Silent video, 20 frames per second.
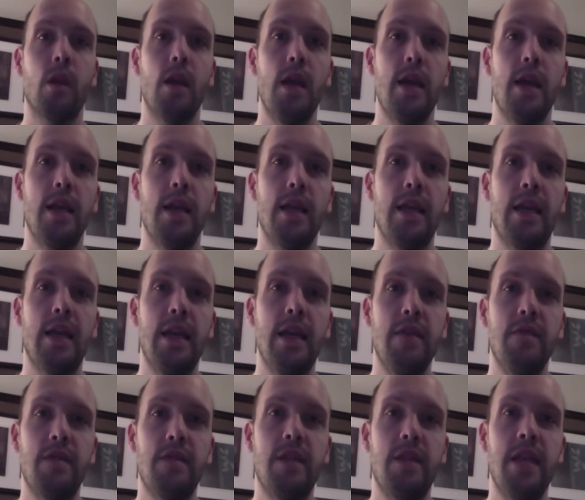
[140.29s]
it
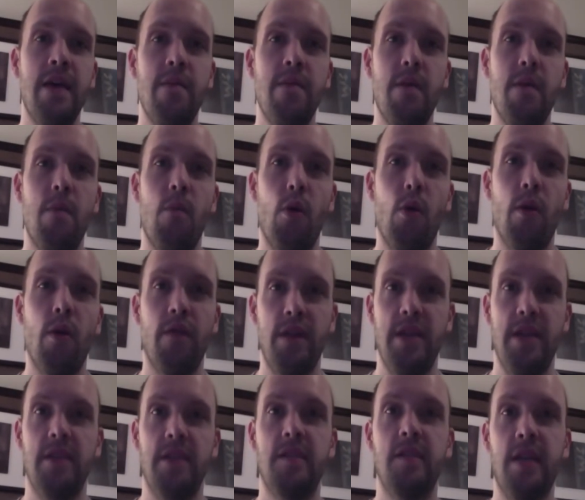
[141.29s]
gives them more of an
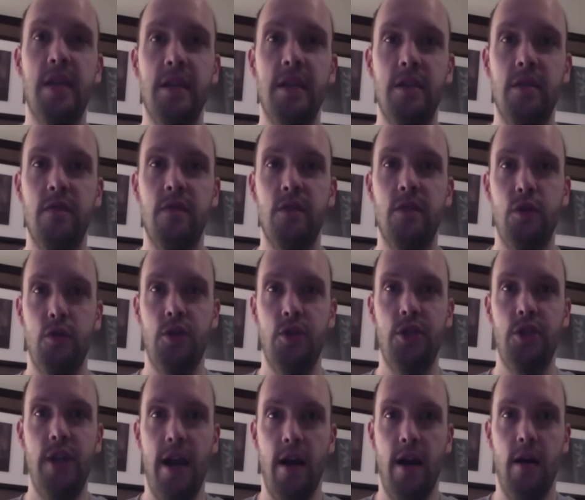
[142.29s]
incentive to
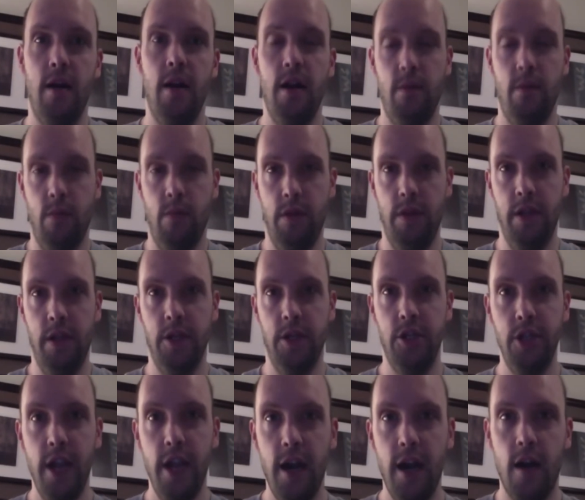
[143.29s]
share. And when they
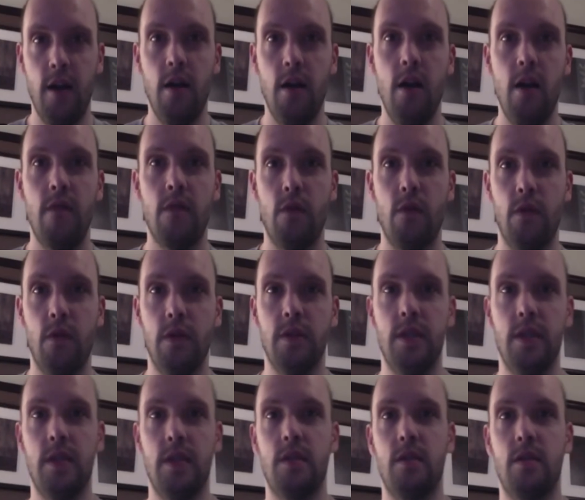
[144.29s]
share, of course,
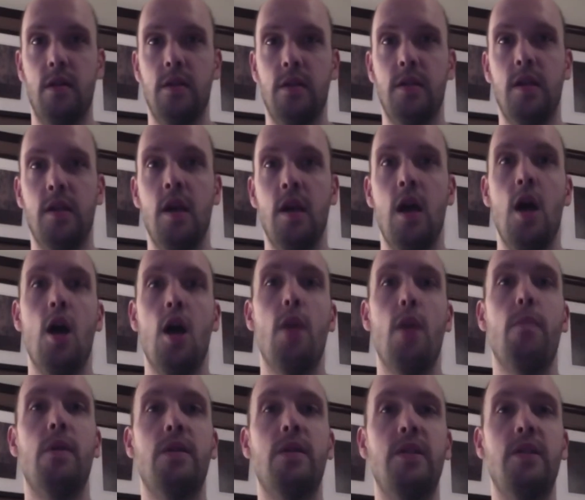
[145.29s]
that starts
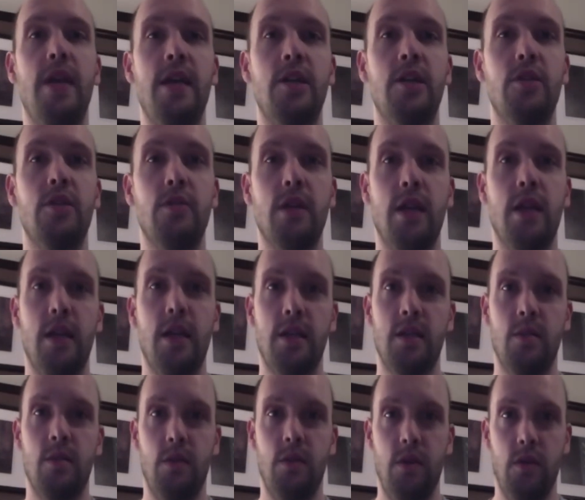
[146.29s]
potentially getting
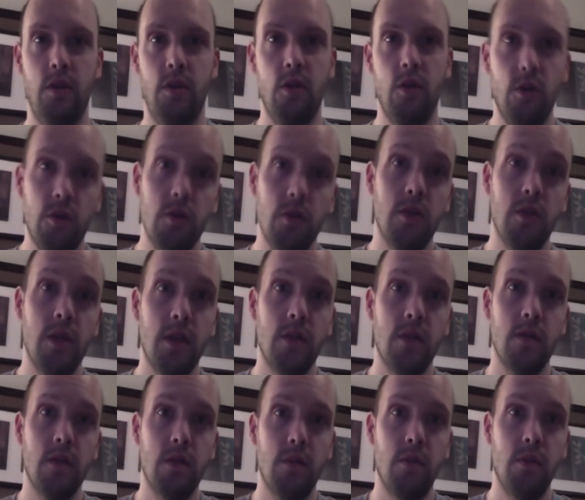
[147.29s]
some of those social
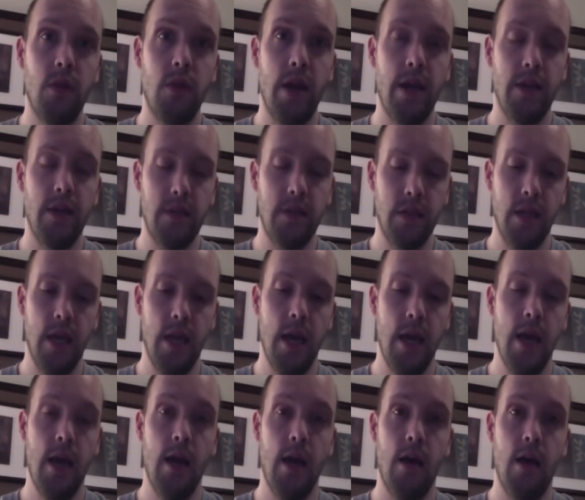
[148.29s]
signals in place,
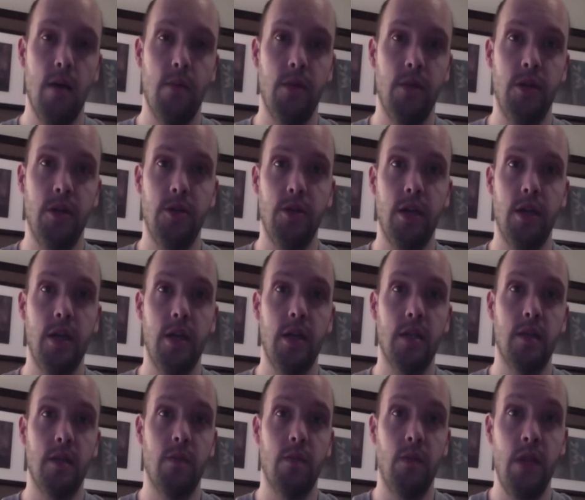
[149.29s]
potentially getting
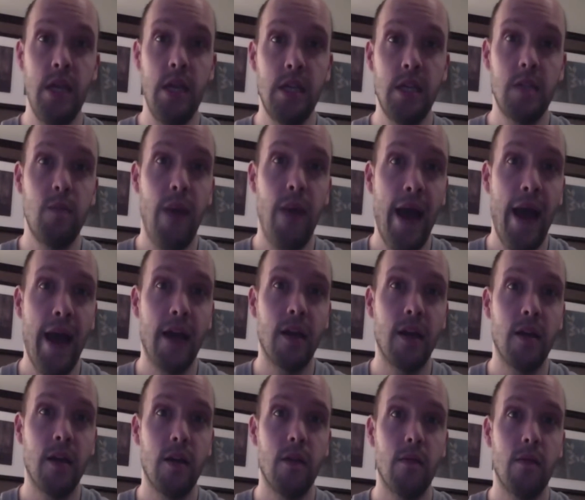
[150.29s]
some links
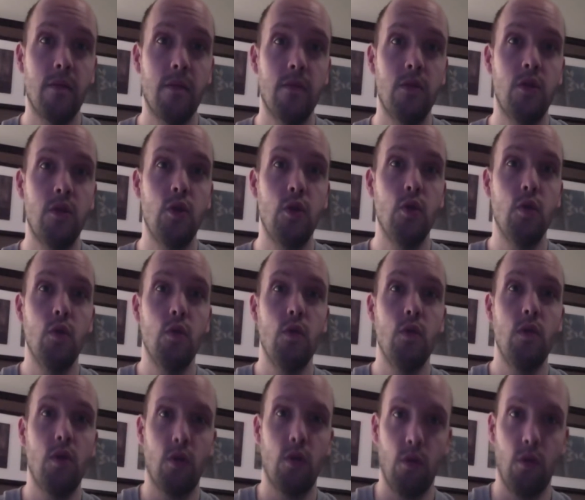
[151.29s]
back to
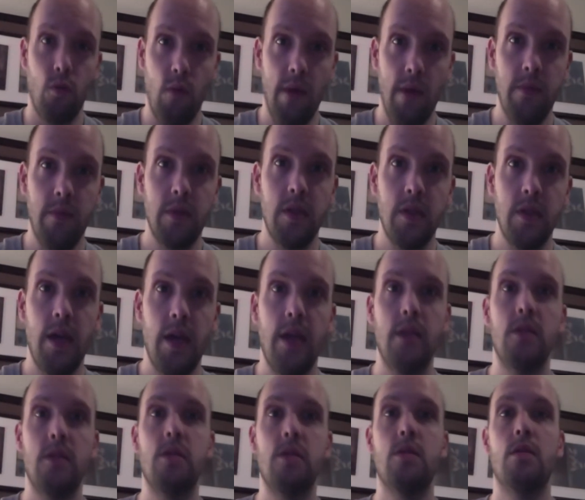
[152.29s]
your
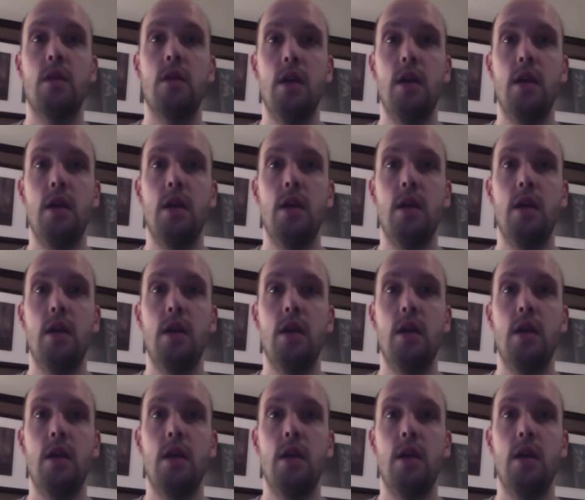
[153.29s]
website.